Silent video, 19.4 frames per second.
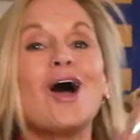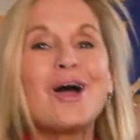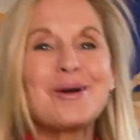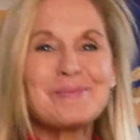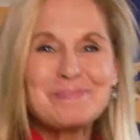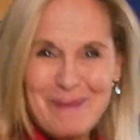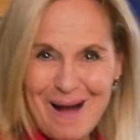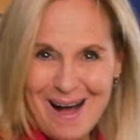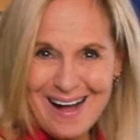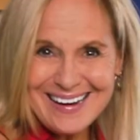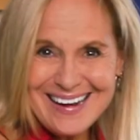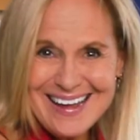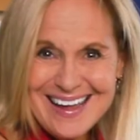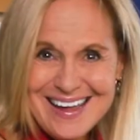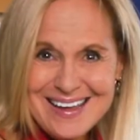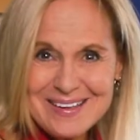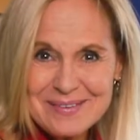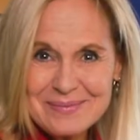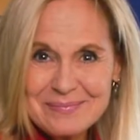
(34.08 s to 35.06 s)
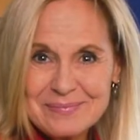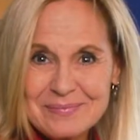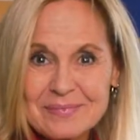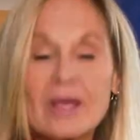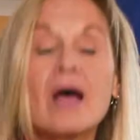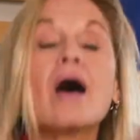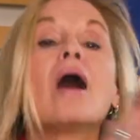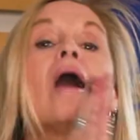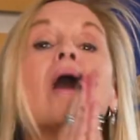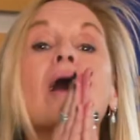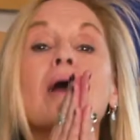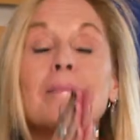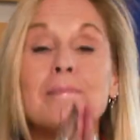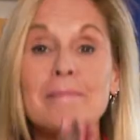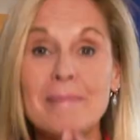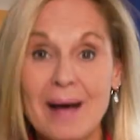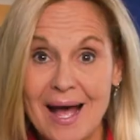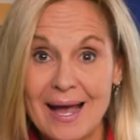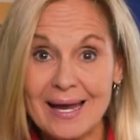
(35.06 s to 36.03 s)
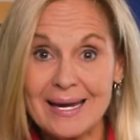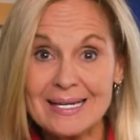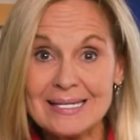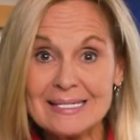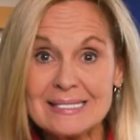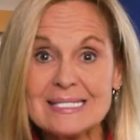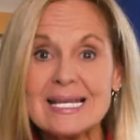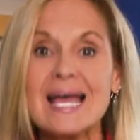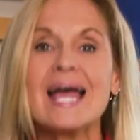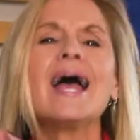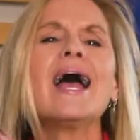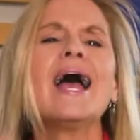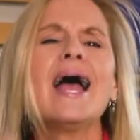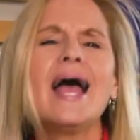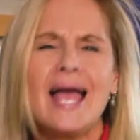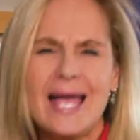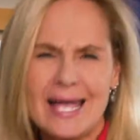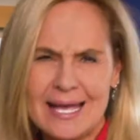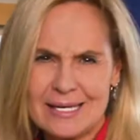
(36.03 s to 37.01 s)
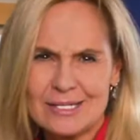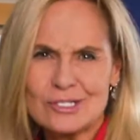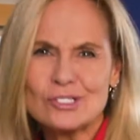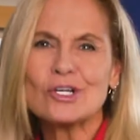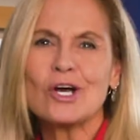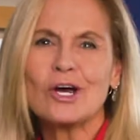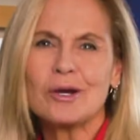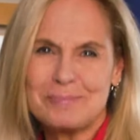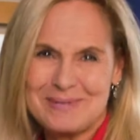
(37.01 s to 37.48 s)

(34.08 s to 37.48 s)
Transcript: Our body, our mind, and our